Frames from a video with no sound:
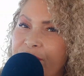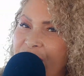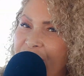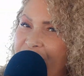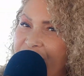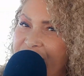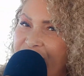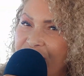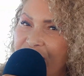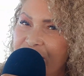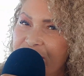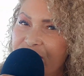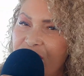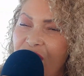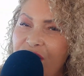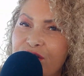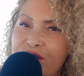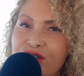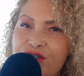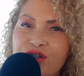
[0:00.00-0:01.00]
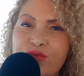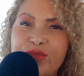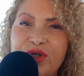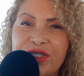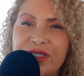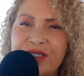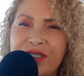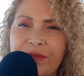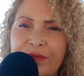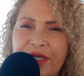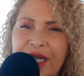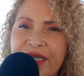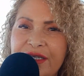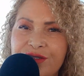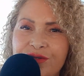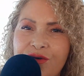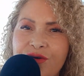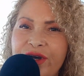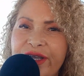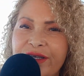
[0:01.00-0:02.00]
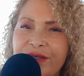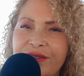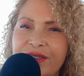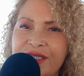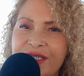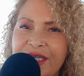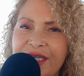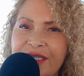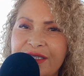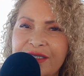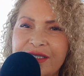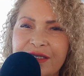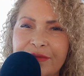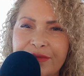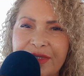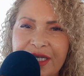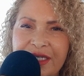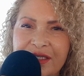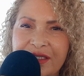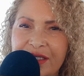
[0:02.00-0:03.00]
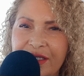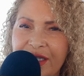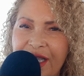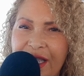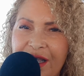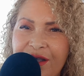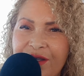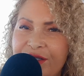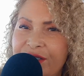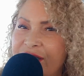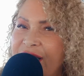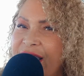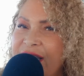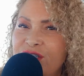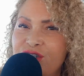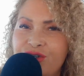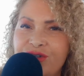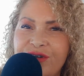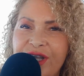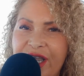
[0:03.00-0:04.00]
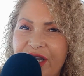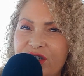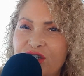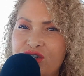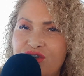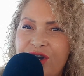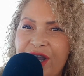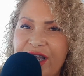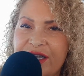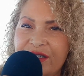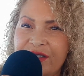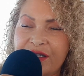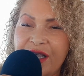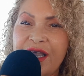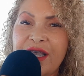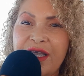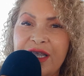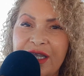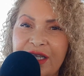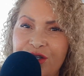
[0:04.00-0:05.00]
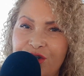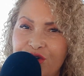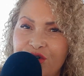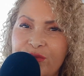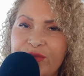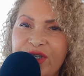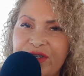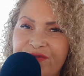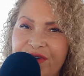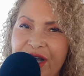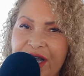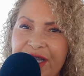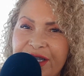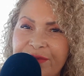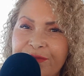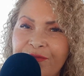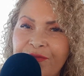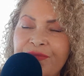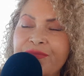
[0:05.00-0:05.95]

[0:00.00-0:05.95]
and also put some nice oils in, some nice natural extracts, and you'll be fine.